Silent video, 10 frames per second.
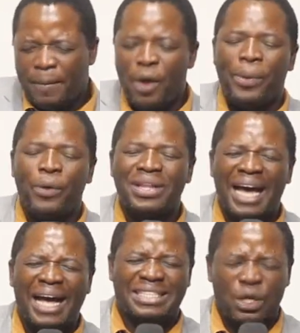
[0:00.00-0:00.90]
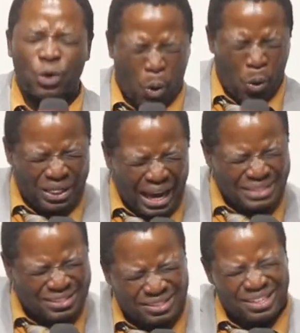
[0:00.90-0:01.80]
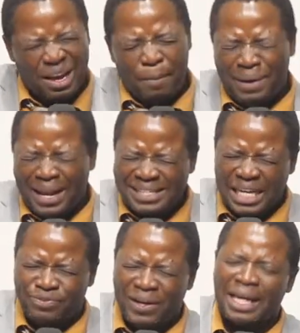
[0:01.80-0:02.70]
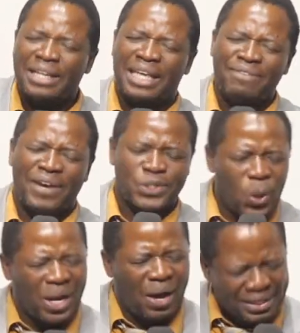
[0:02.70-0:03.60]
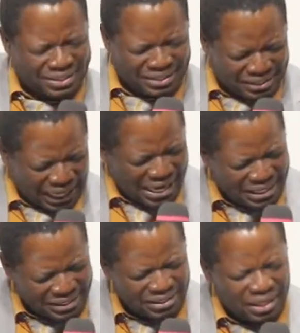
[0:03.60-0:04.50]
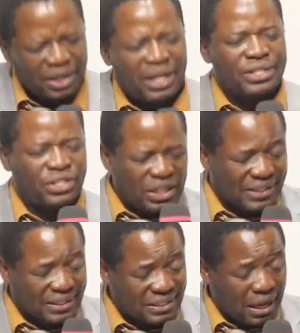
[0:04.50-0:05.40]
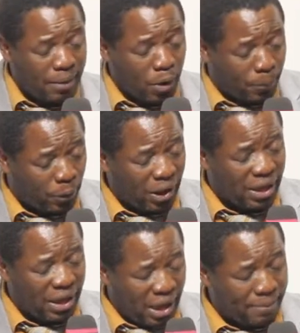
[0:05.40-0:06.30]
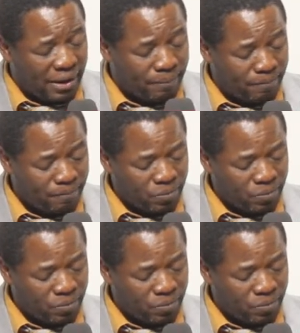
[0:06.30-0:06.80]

May you be with us and go with us Bless us, Father, and give us all our desires. In Jesus' name we pray. Amen.